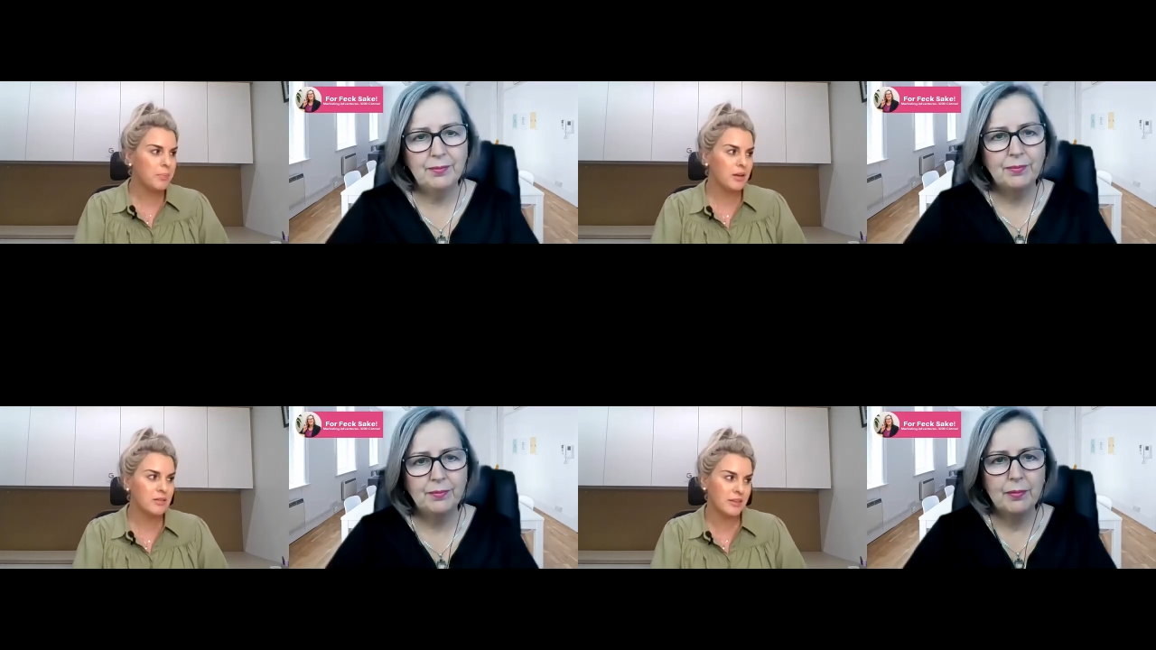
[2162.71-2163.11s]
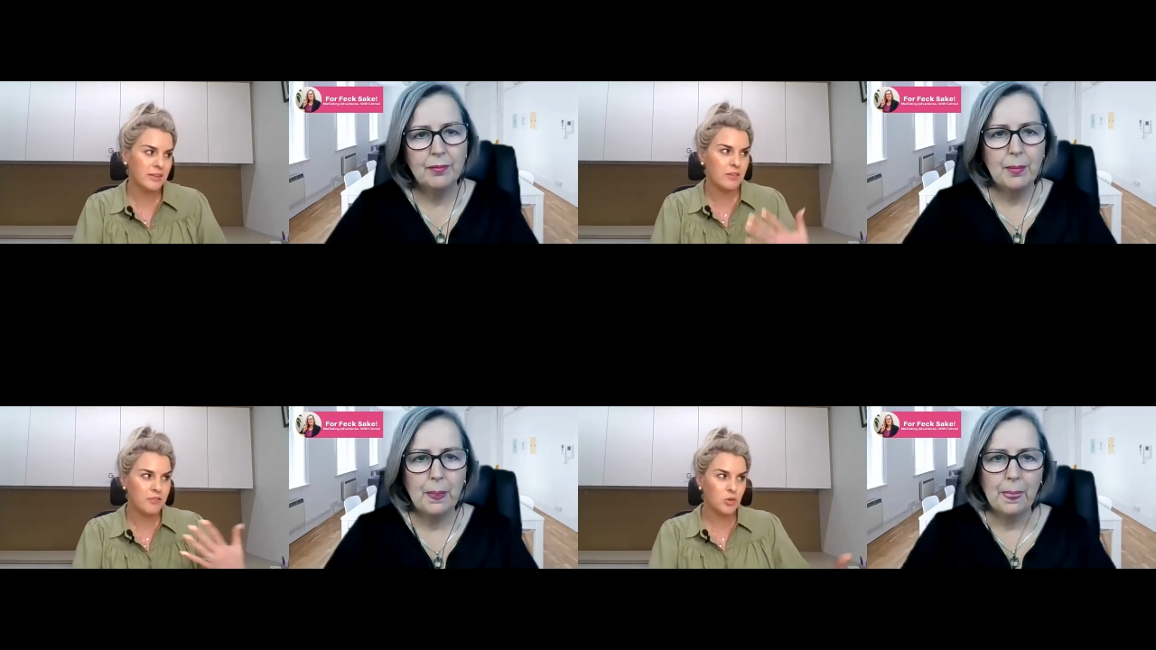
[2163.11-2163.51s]
Speaker 1: don't have people
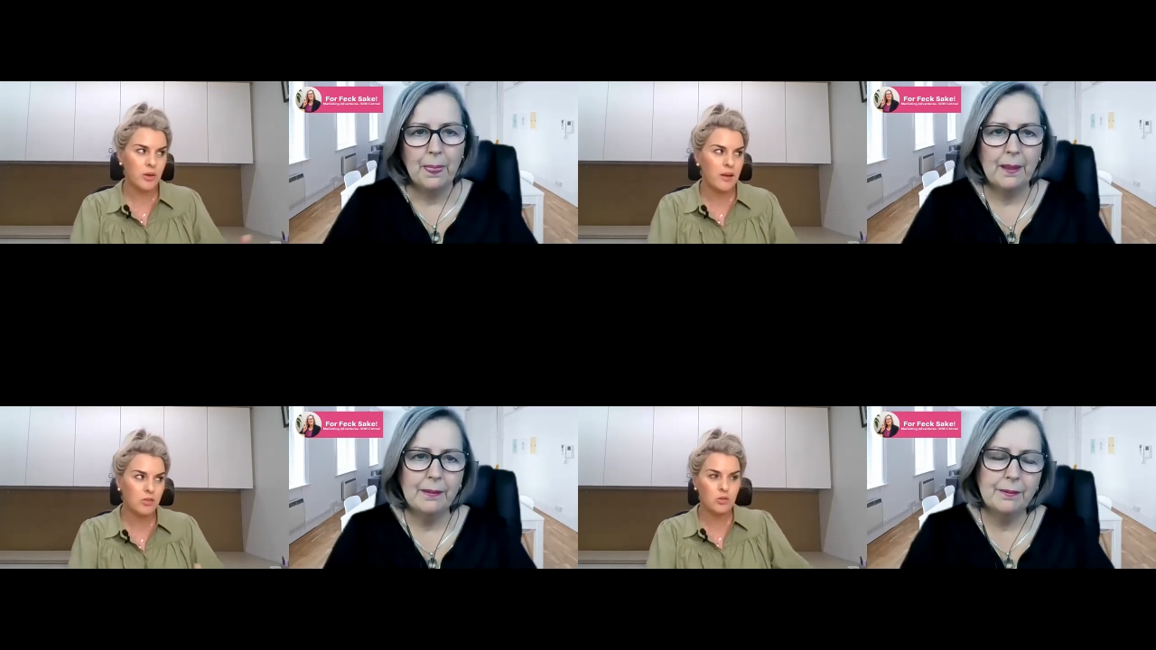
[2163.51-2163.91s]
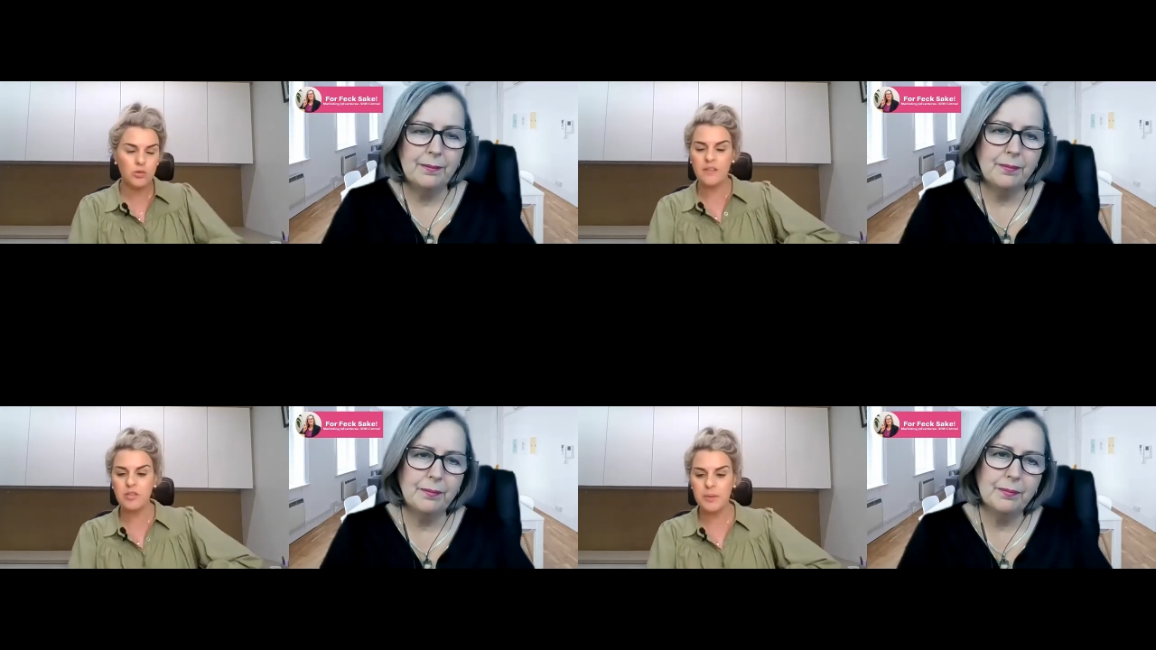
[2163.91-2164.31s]
if you don't have you
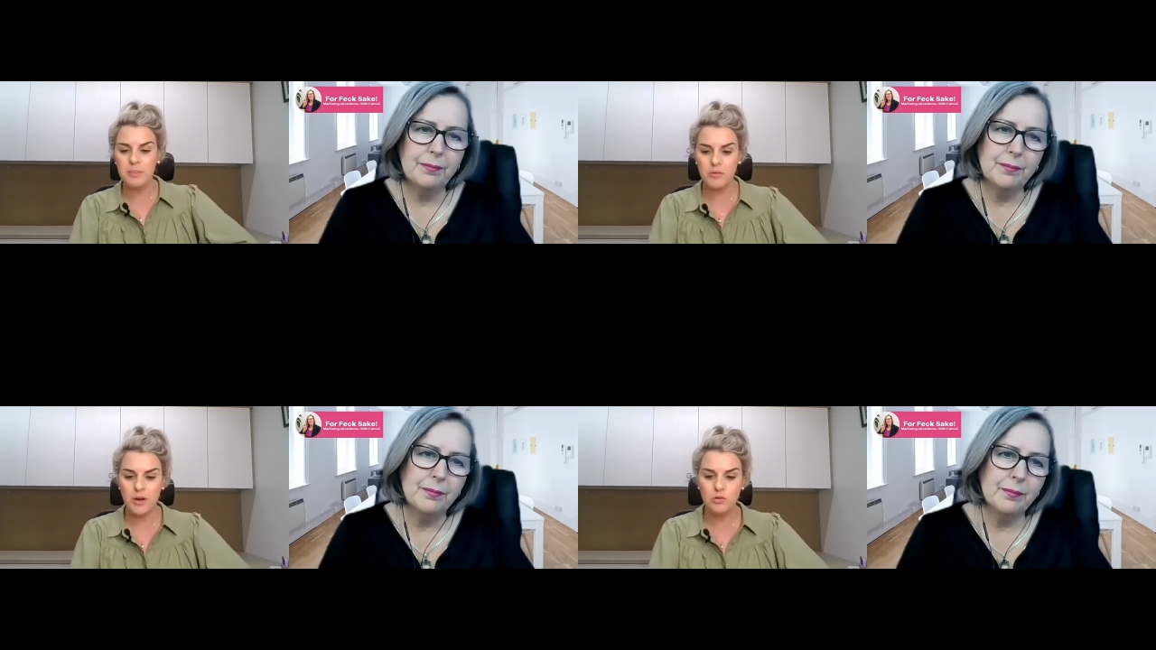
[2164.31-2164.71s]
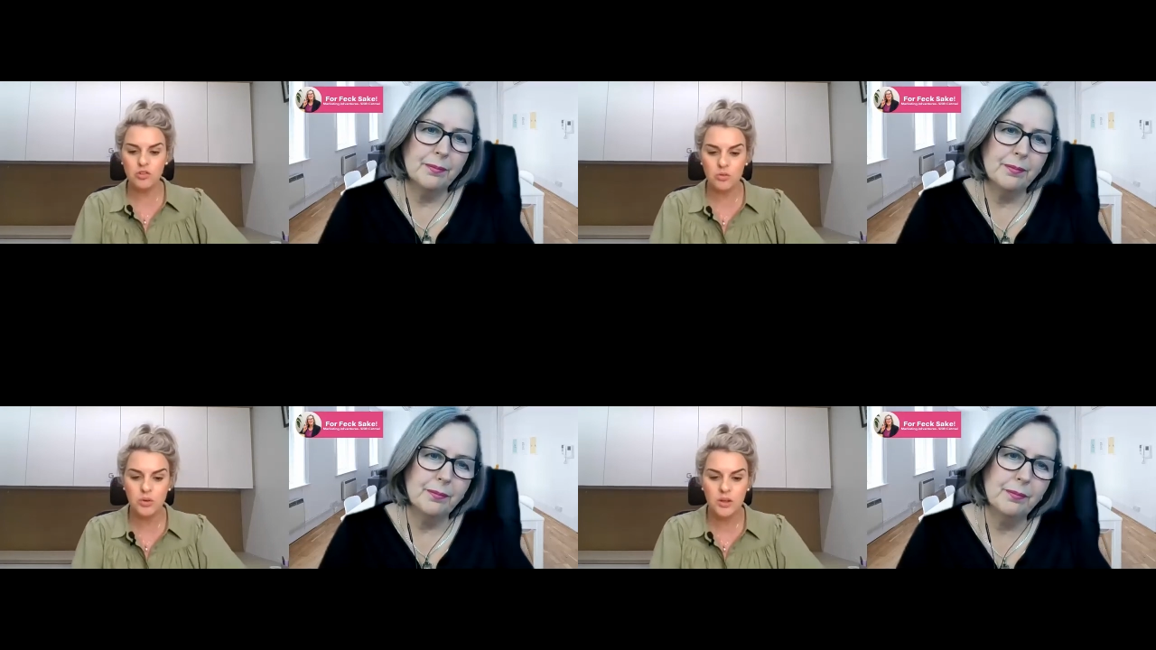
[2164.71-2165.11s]
don't have the people around
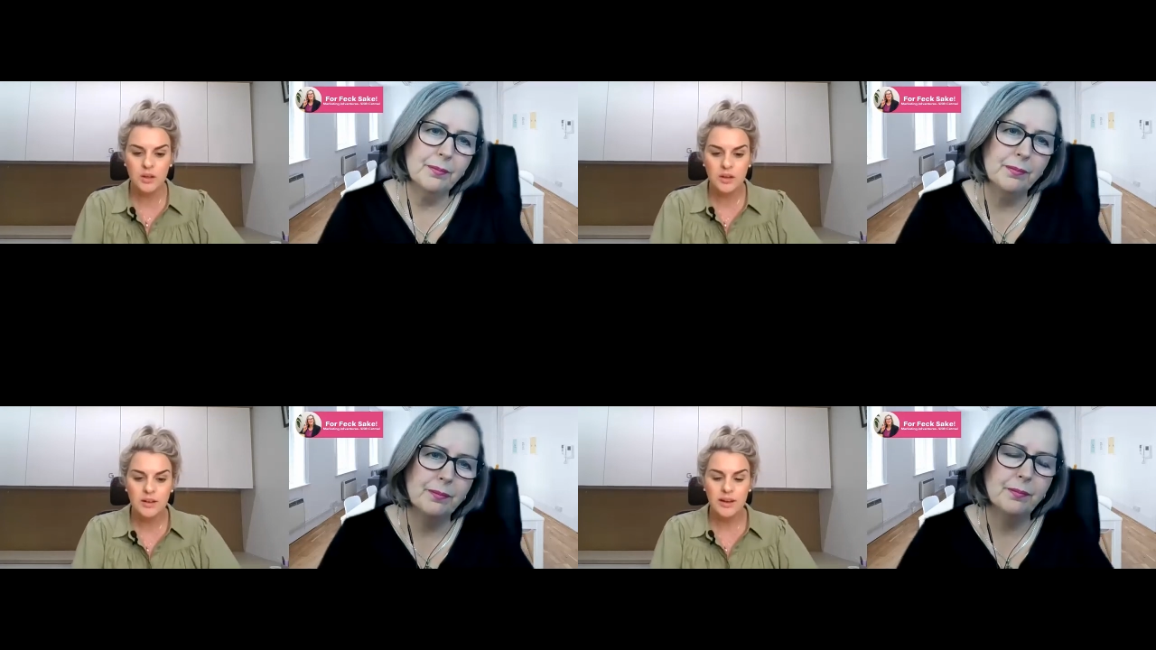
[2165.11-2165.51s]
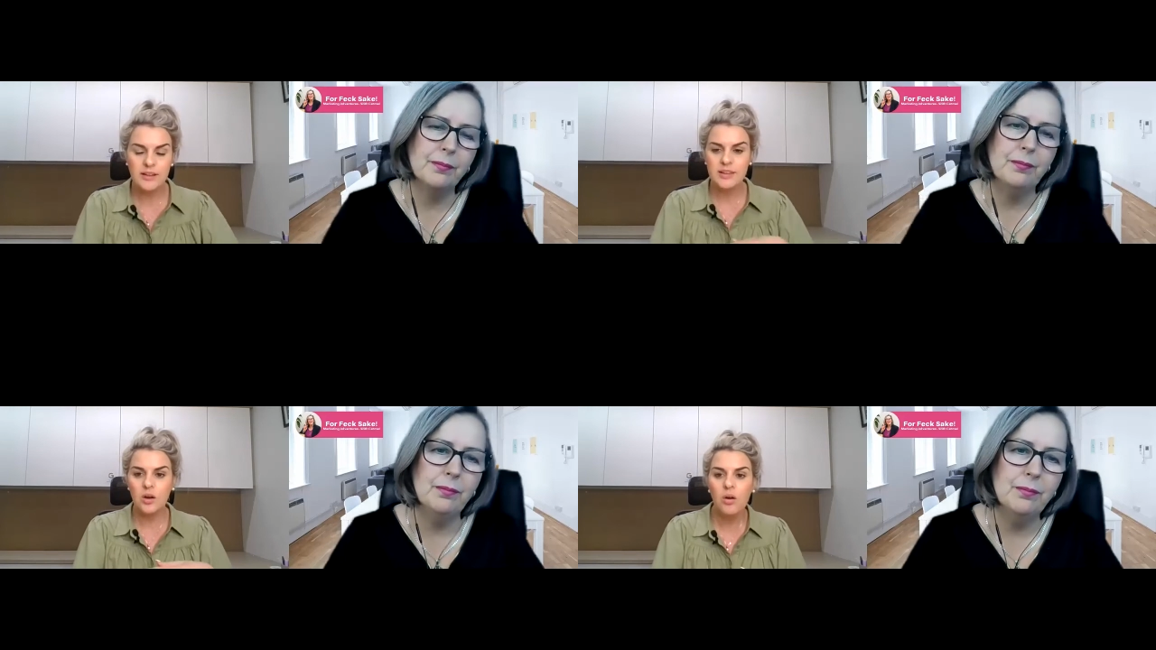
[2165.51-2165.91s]
you
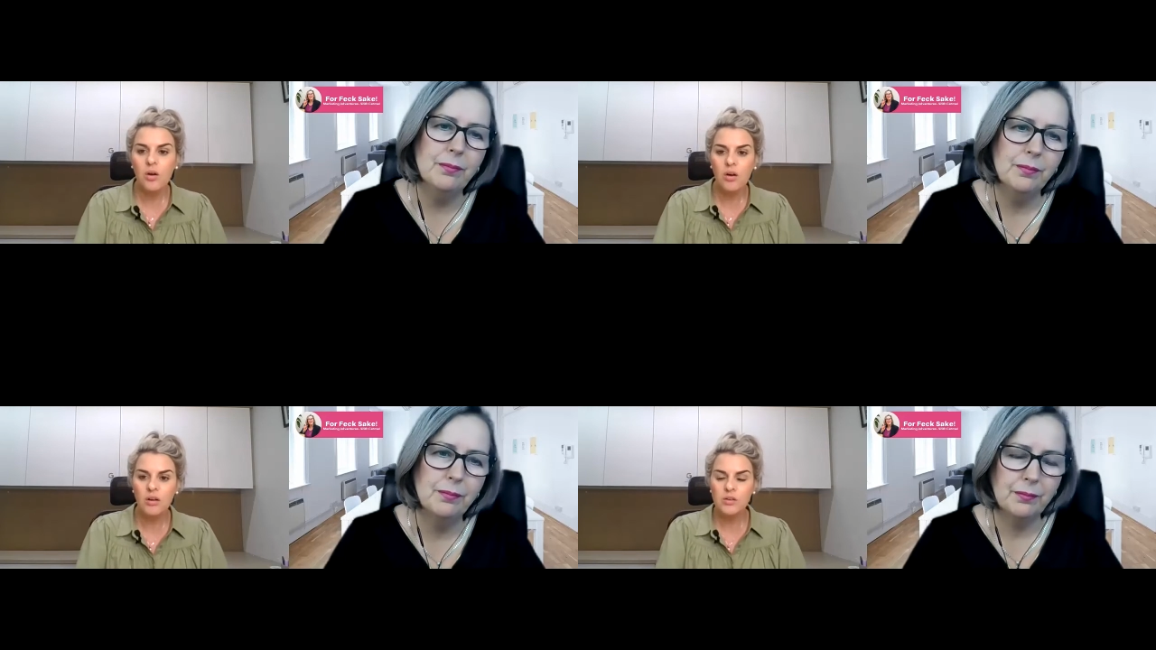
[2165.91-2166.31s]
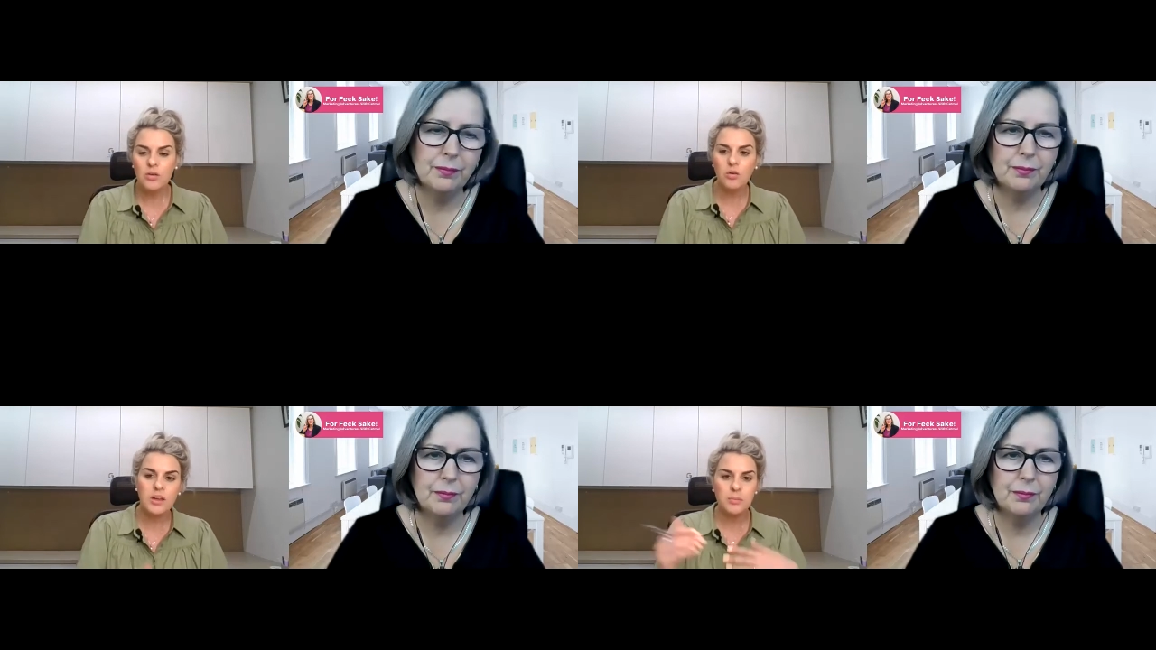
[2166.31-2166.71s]
like saying, Oh, you
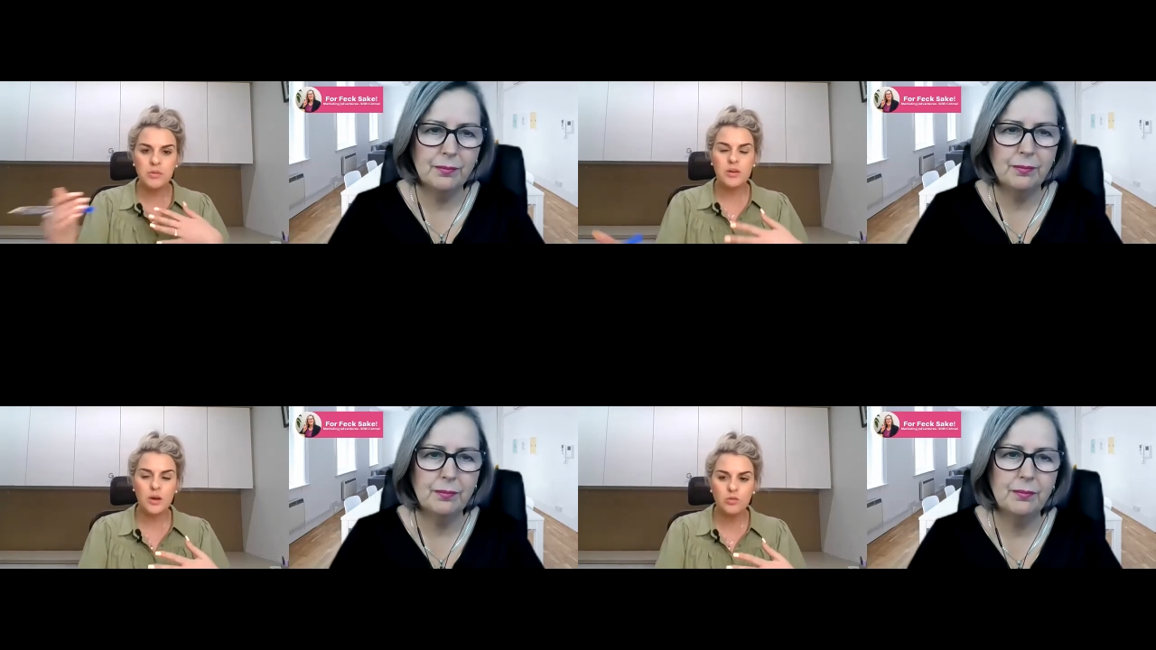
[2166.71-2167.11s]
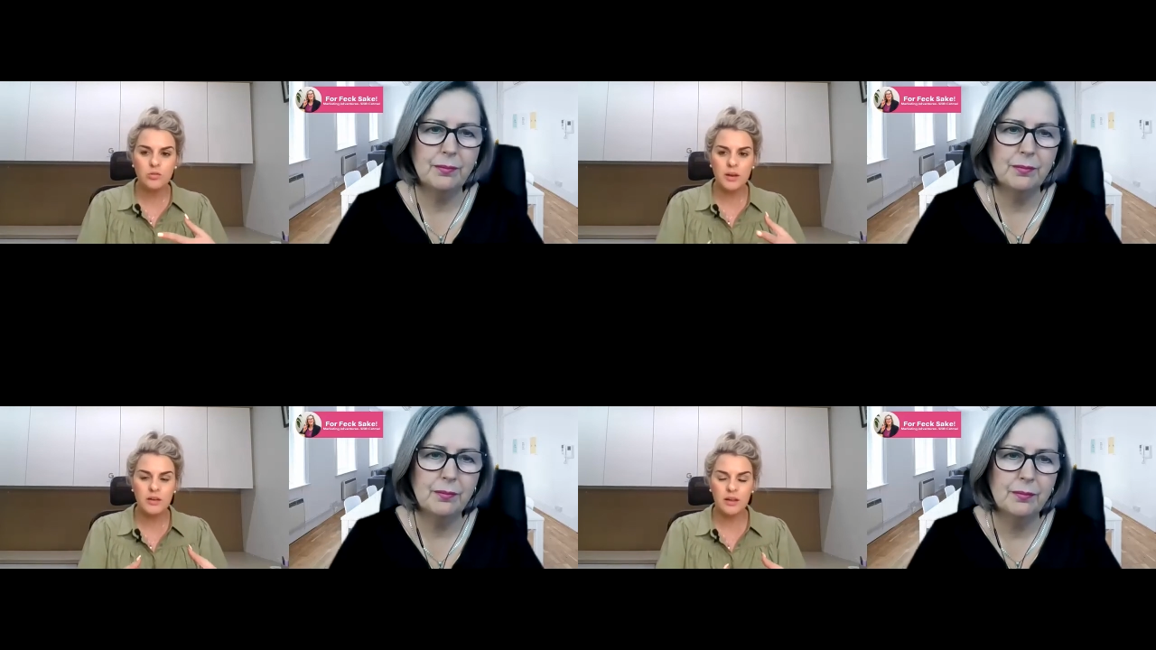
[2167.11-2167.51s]
know, keeping you accountable.